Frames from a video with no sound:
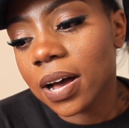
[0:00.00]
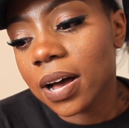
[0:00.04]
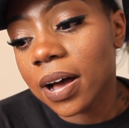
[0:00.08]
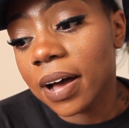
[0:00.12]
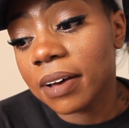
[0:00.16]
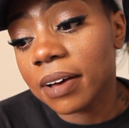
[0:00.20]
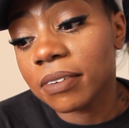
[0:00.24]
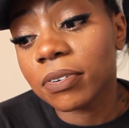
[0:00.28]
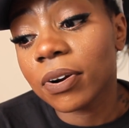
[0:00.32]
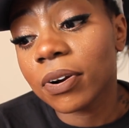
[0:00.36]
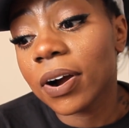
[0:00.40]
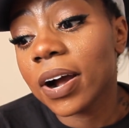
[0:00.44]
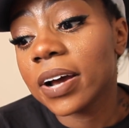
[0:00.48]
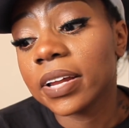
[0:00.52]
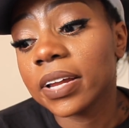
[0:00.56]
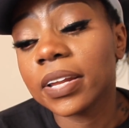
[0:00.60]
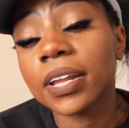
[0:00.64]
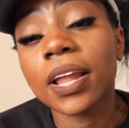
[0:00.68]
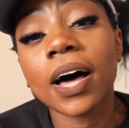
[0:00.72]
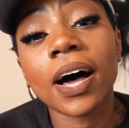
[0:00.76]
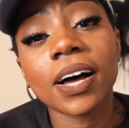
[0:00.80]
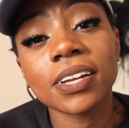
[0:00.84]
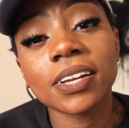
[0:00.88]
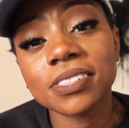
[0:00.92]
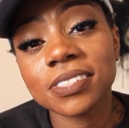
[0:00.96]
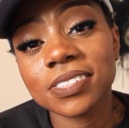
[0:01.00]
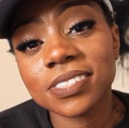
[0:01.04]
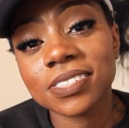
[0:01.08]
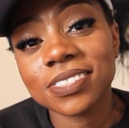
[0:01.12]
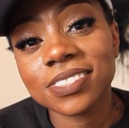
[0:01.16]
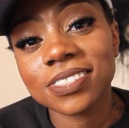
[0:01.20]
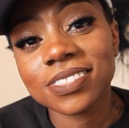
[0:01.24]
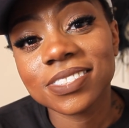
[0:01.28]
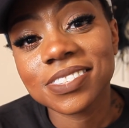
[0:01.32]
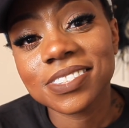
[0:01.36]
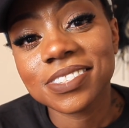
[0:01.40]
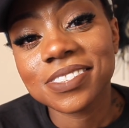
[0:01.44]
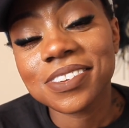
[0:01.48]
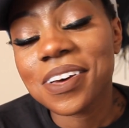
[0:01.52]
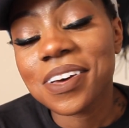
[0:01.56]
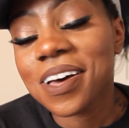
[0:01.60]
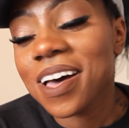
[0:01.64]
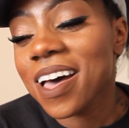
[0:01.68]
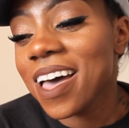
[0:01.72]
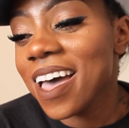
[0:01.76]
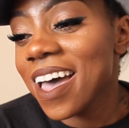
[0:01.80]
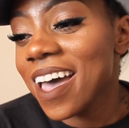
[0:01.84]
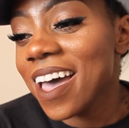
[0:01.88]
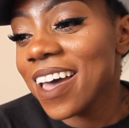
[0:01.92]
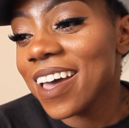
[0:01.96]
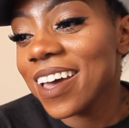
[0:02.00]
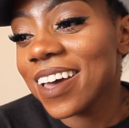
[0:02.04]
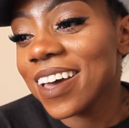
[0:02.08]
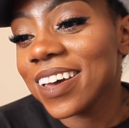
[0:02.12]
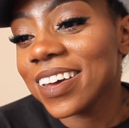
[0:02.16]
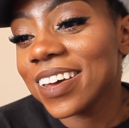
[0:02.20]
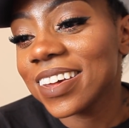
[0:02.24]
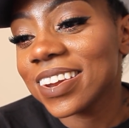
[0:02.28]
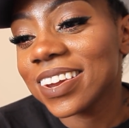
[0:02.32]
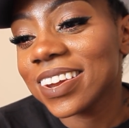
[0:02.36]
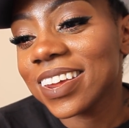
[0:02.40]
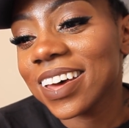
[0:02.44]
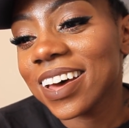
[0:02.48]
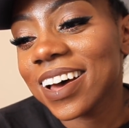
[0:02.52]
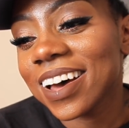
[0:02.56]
I've cried a lot, and